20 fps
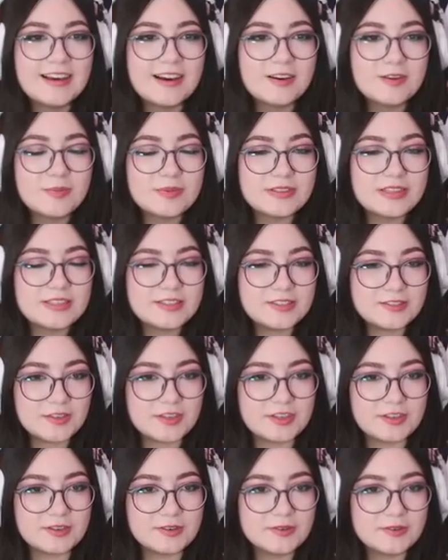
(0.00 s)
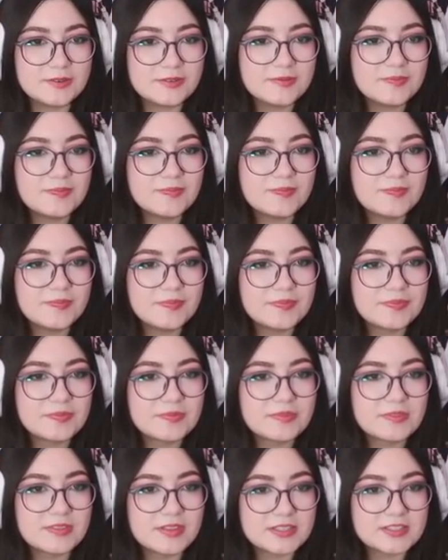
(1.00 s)
oh, but these are cute.
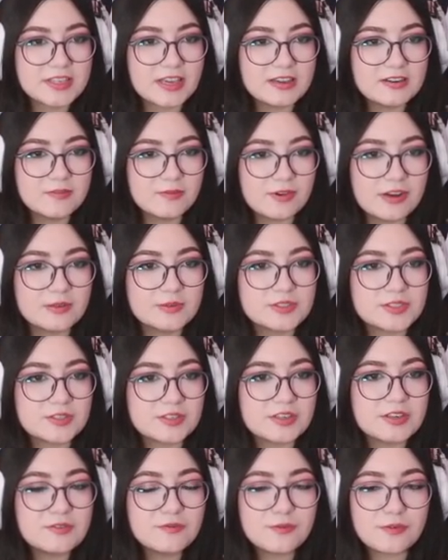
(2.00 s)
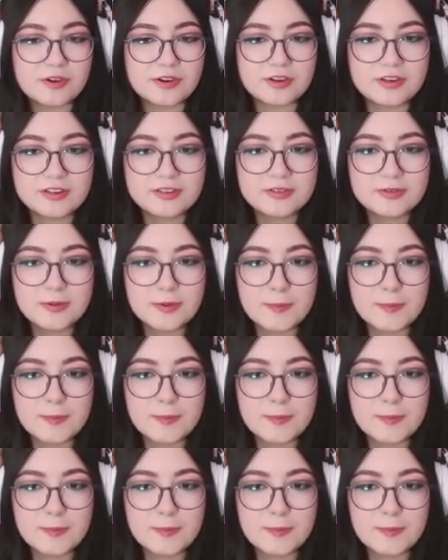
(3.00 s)
That's kind of what I was looking for.